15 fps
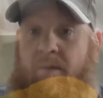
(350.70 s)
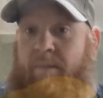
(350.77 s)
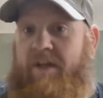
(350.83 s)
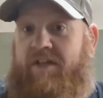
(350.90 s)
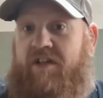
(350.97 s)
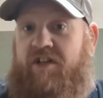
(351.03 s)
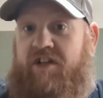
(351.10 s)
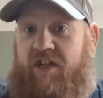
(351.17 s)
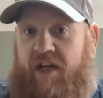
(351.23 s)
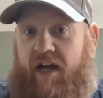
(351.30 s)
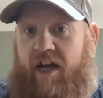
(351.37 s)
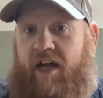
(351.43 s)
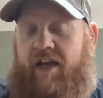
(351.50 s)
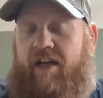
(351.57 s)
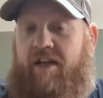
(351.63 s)
I messaged the
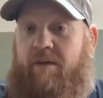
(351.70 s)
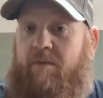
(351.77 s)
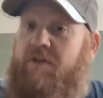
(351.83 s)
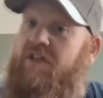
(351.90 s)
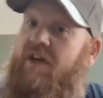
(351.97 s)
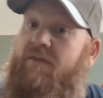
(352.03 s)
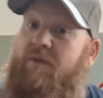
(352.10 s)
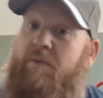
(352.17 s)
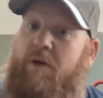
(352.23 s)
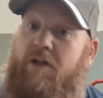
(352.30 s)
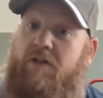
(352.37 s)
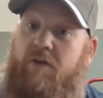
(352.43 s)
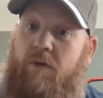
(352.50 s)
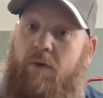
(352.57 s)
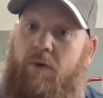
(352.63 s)
guy. It was 7
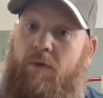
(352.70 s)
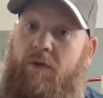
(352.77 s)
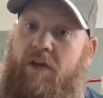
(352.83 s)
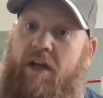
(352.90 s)
months old.